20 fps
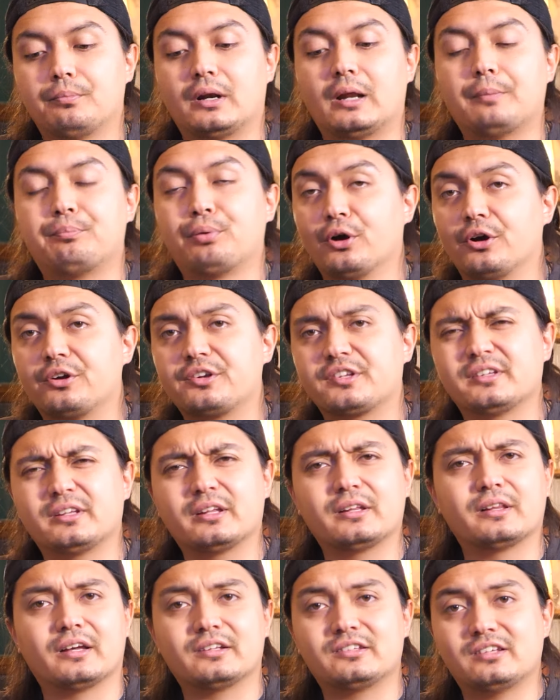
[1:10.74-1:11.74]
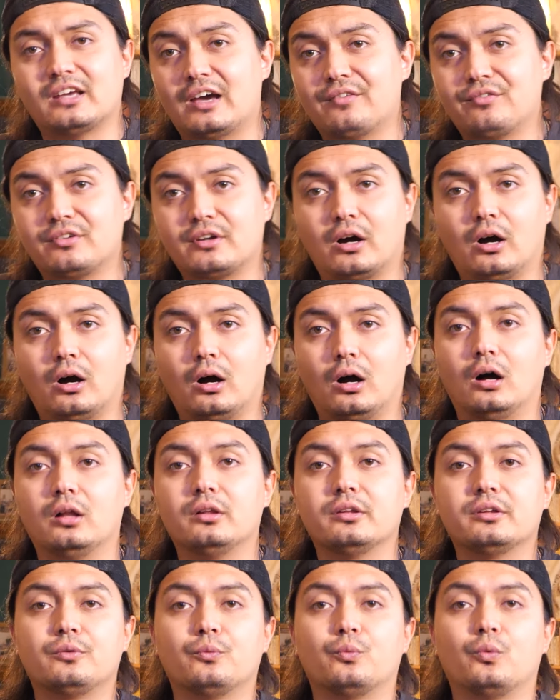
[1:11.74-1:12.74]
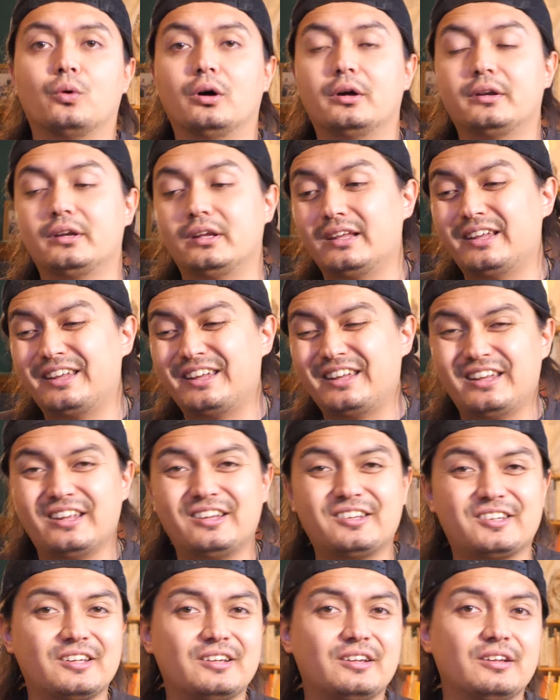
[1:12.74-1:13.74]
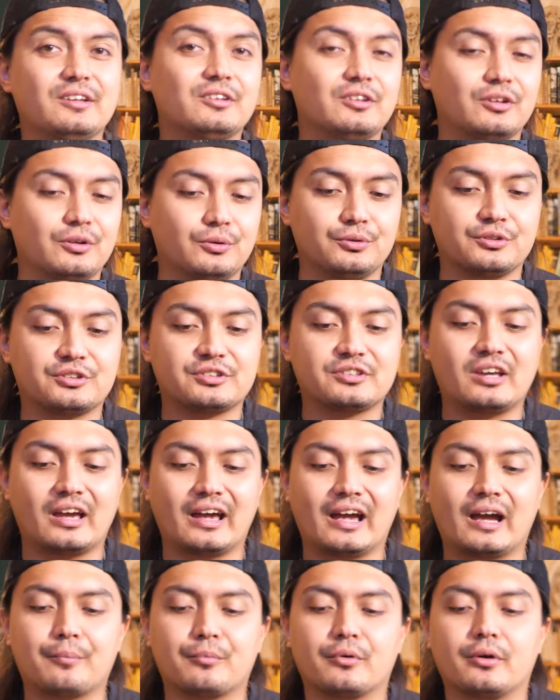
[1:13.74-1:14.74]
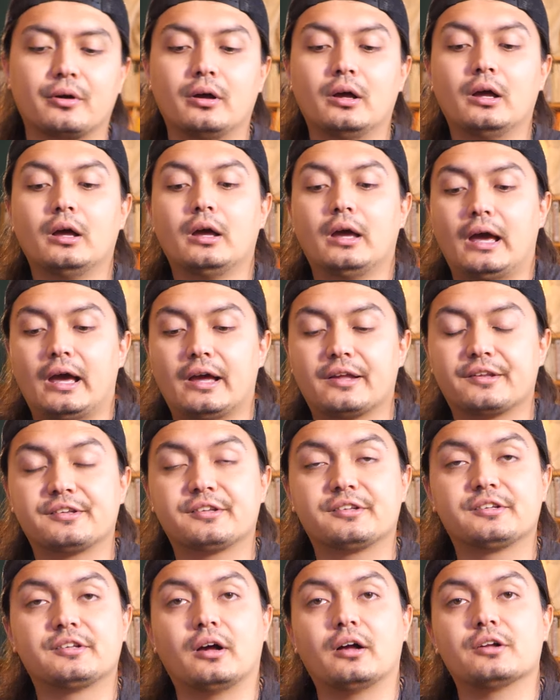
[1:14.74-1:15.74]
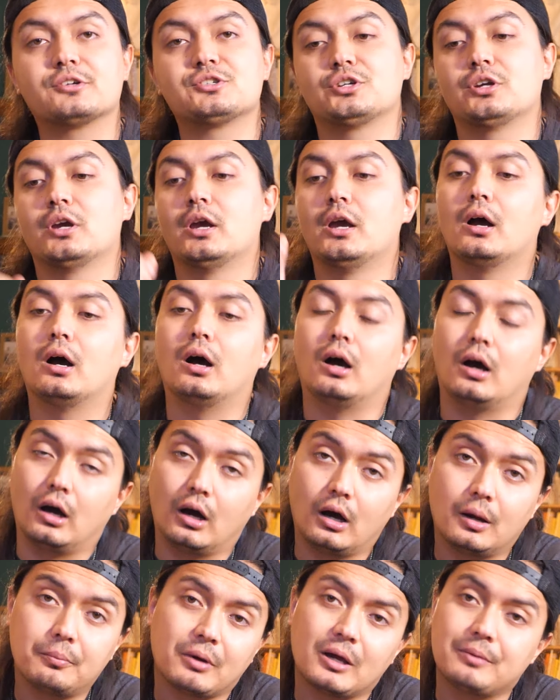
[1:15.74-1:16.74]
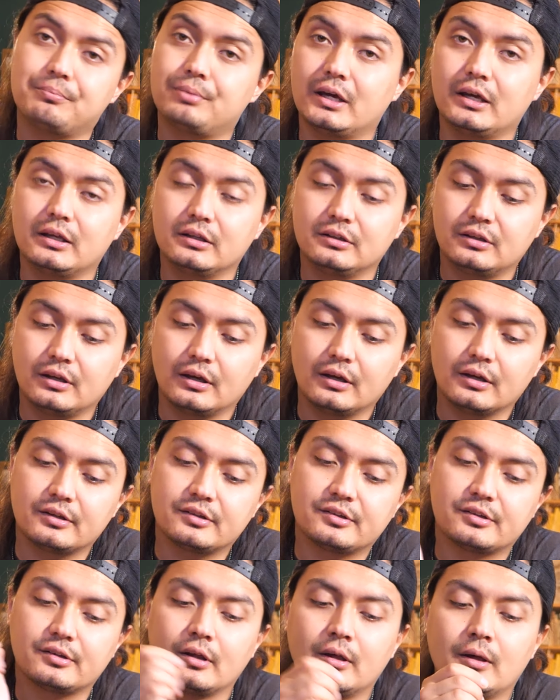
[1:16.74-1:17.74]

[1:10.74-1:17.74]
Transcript: But I personally like to have an all-in-one, easy-to-use camera as such on my paid gigs